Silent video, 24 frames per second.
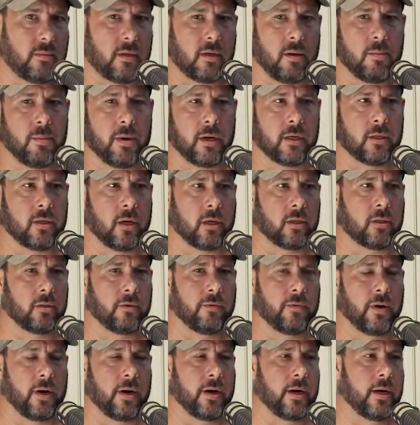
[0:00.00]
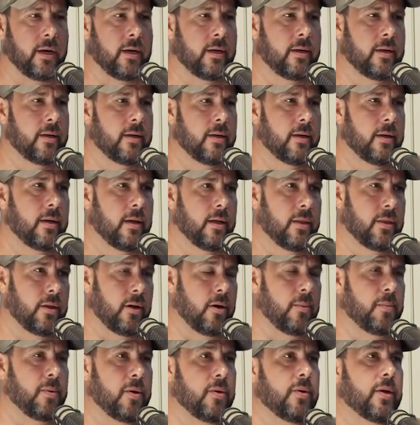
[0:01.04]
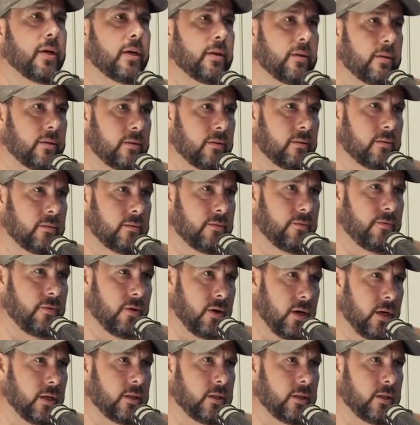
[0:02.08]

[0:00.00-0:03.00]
But it's also very therapeutic for us.